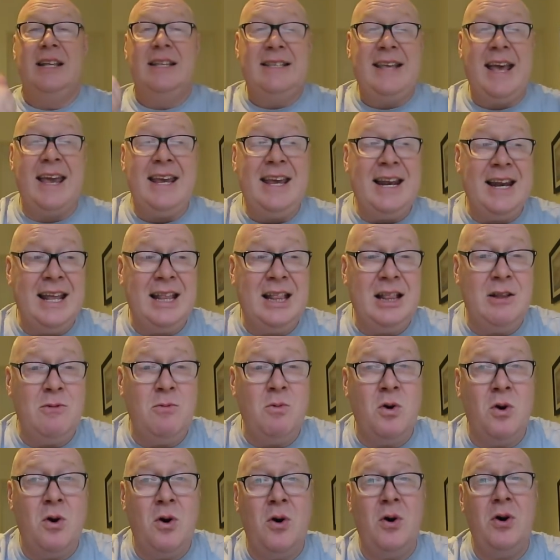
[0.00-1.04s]
Take your little
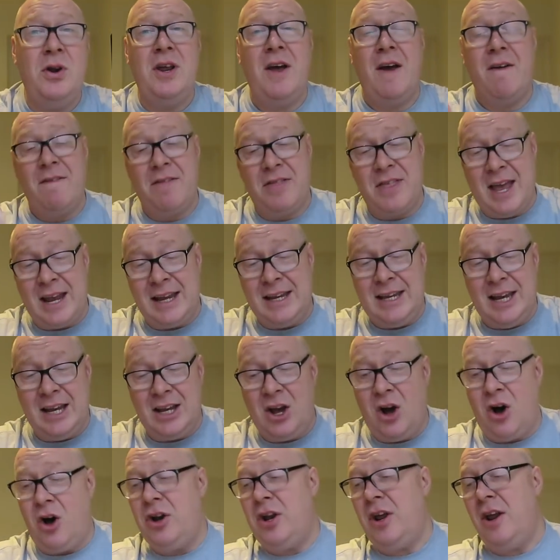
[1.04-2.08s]
award, thank you
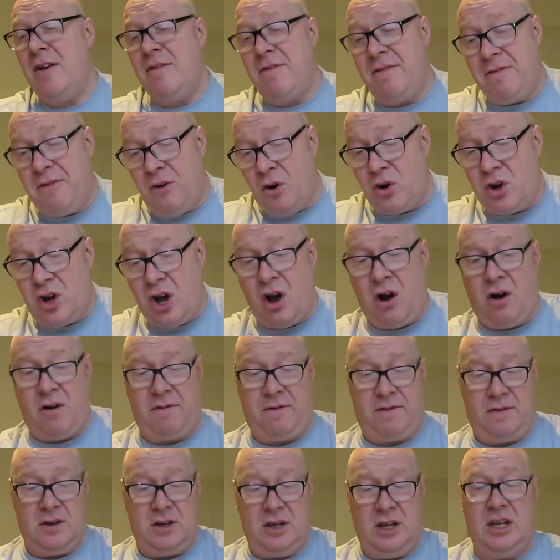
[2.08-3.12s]
God, and fuck
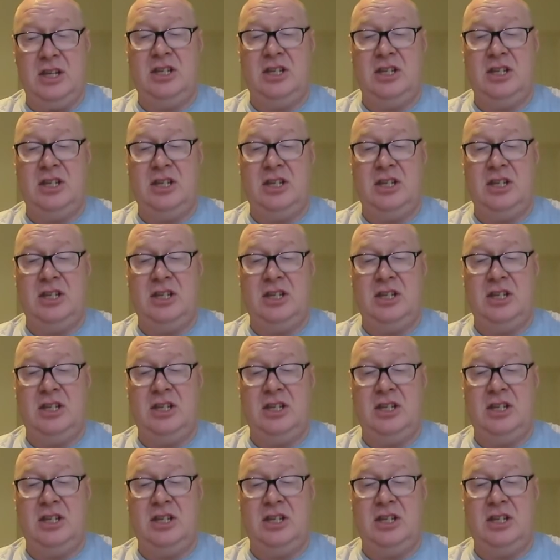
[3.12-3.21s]
off.